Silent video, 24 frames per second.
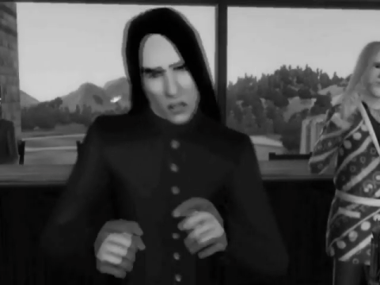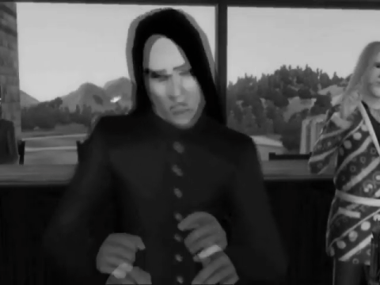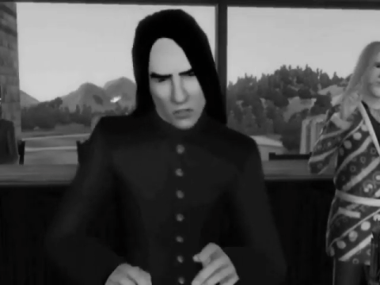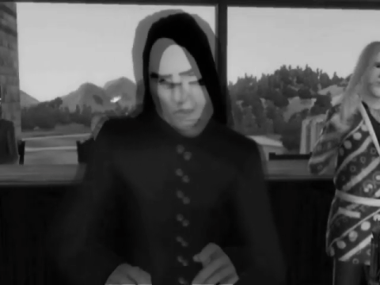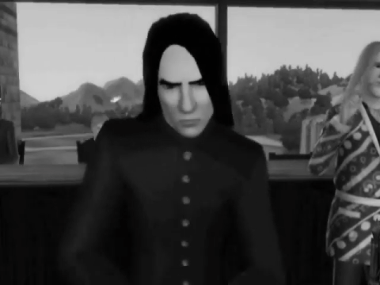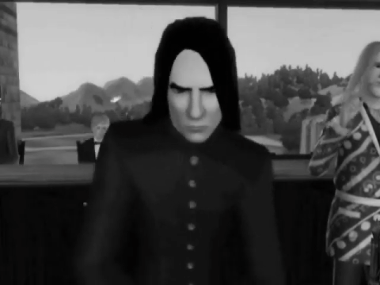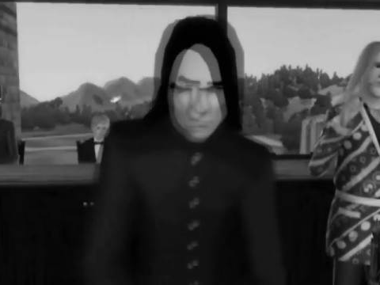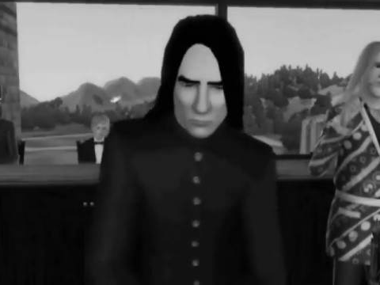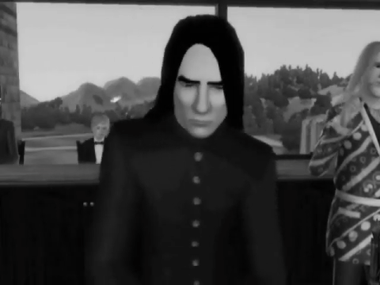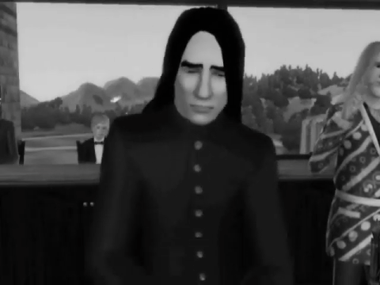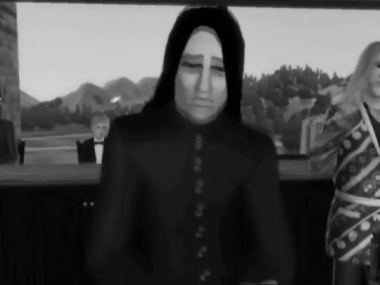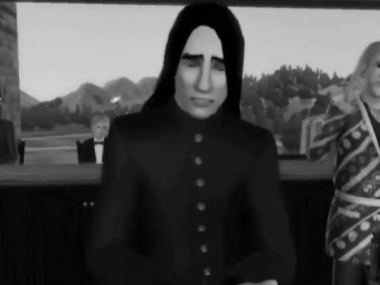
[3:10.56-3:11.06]
if
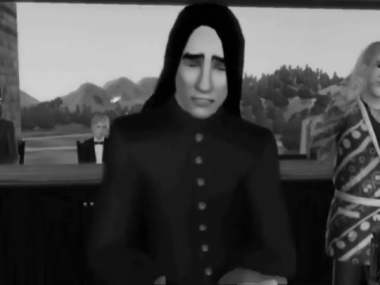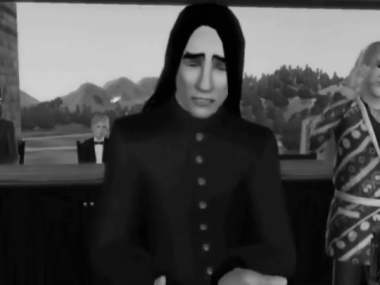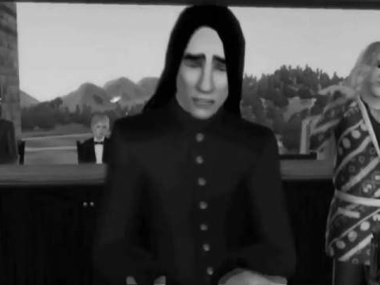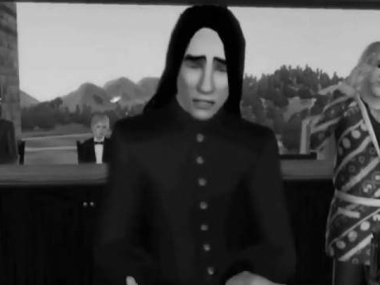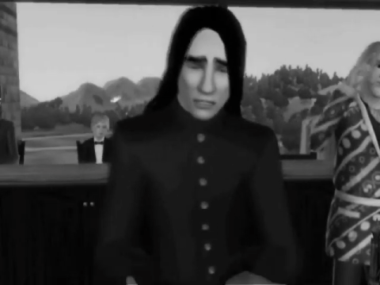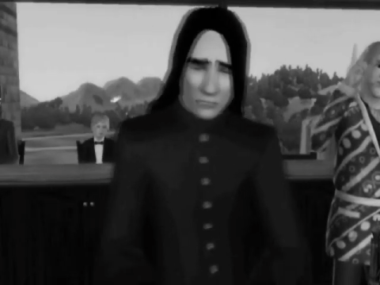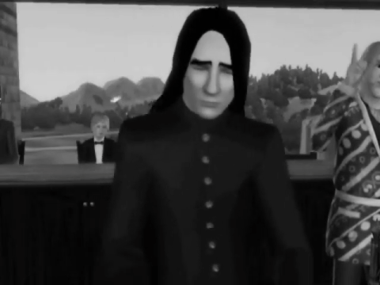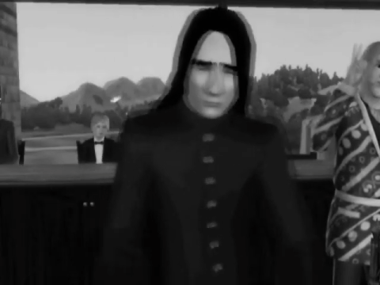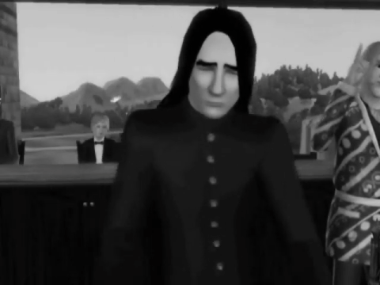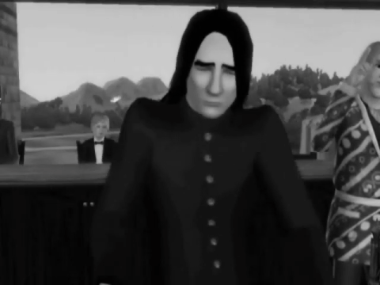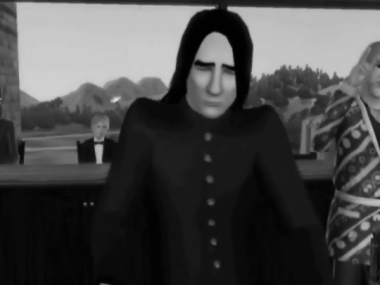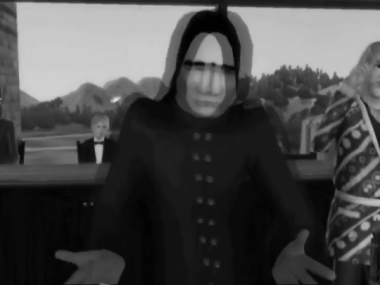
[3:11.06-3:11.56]
you could put
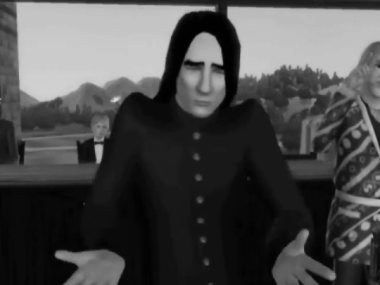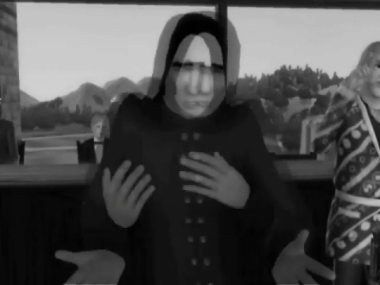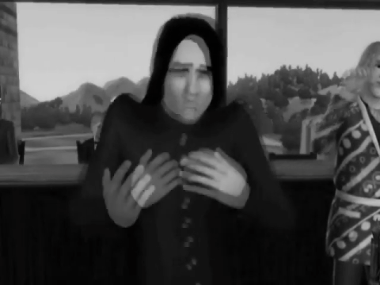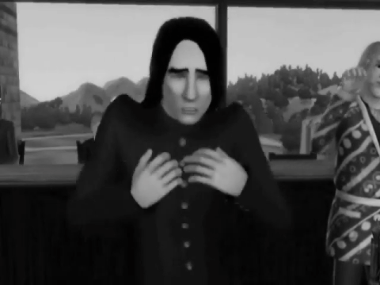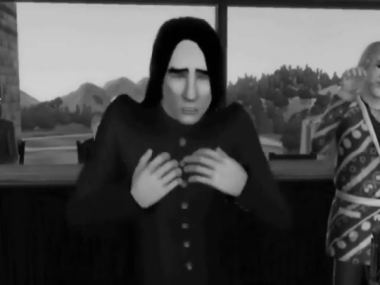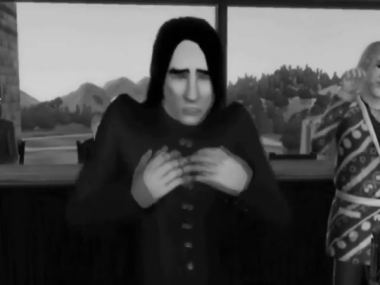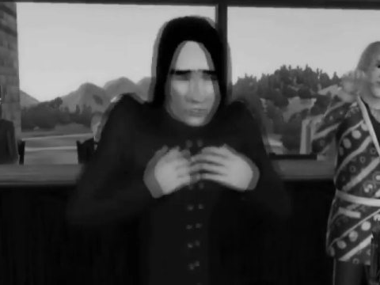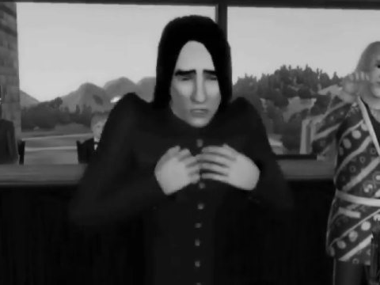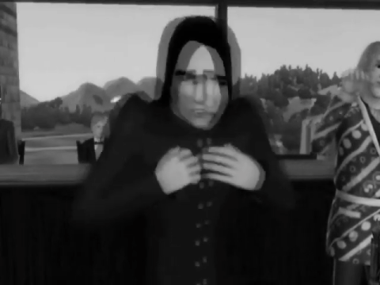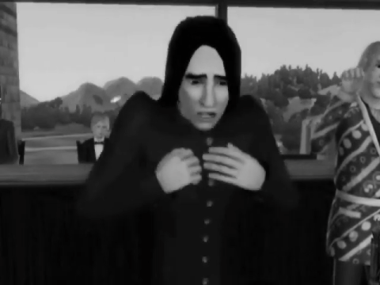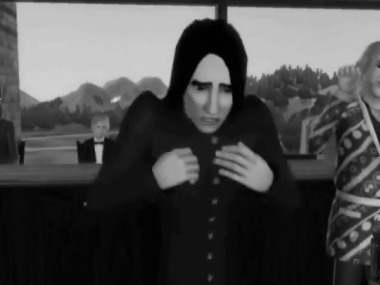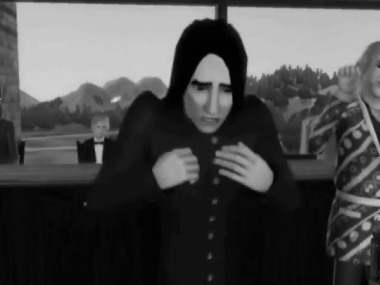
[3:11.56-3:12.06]
enough
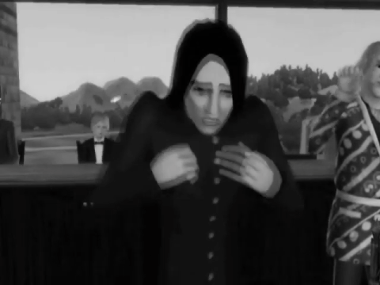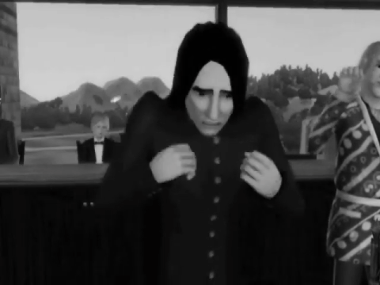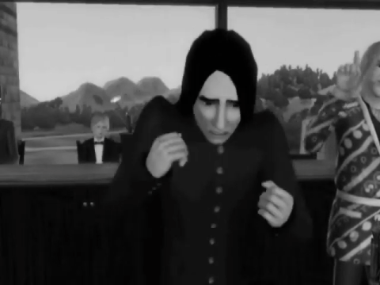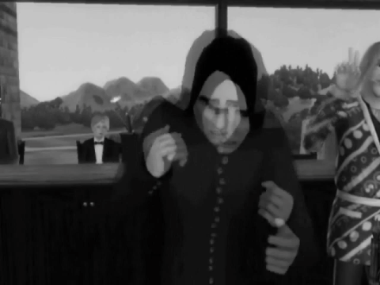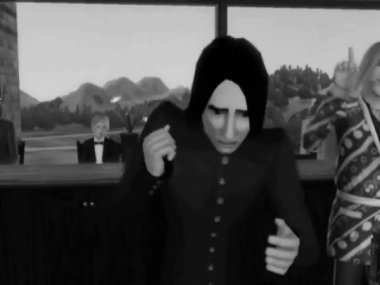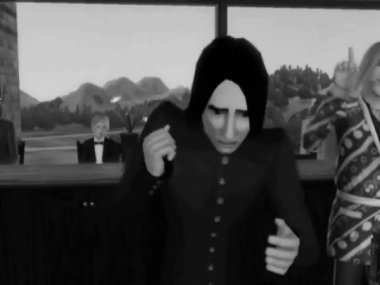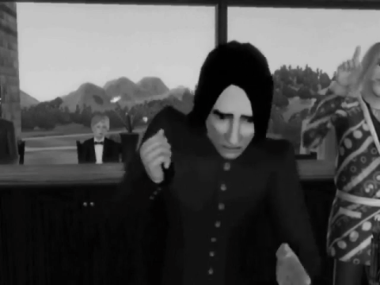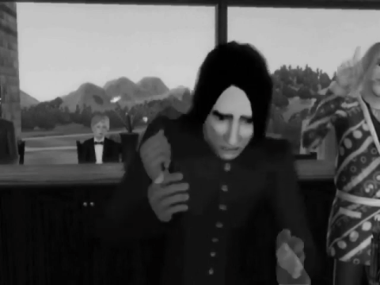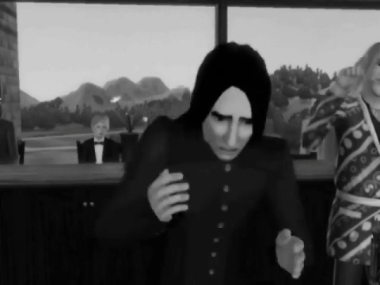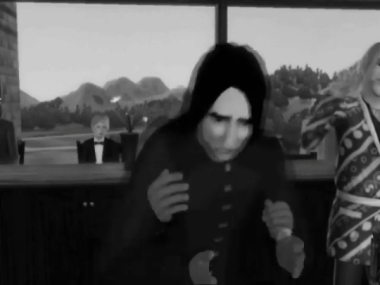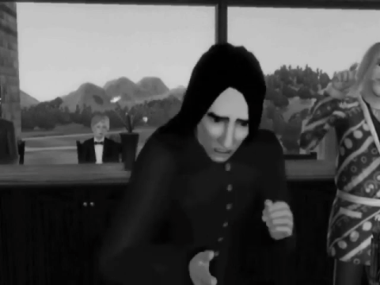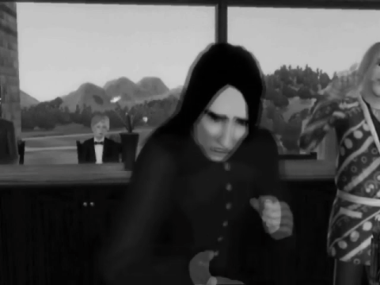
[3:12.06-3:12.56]
pressure on
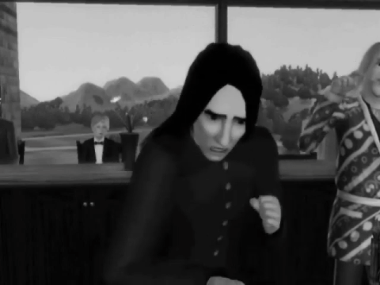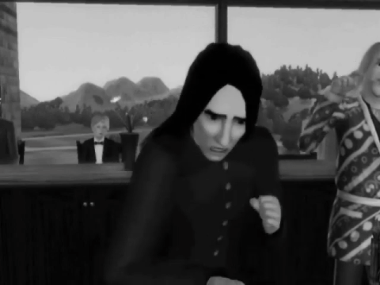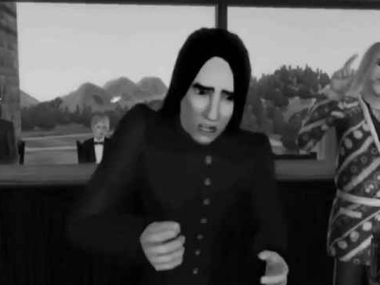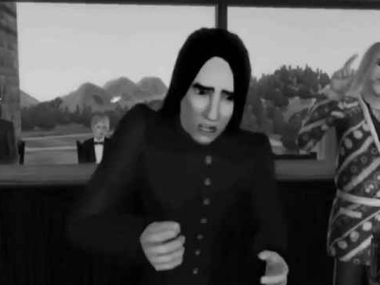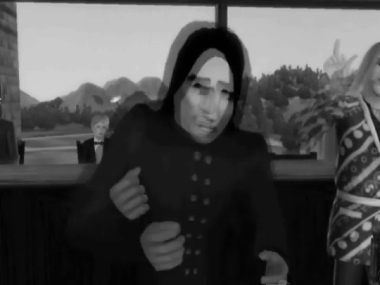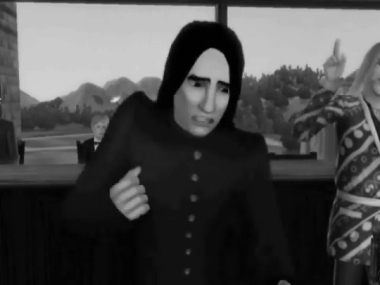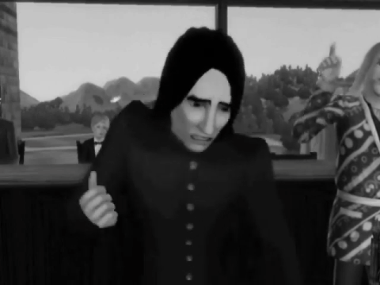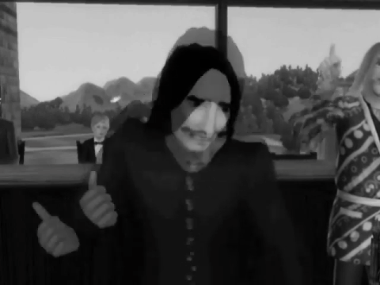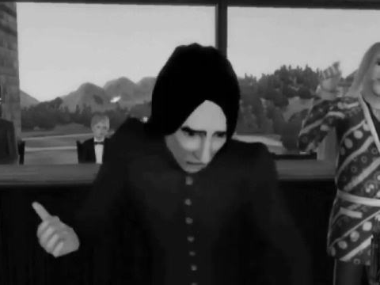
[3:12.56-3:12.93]
Snape to make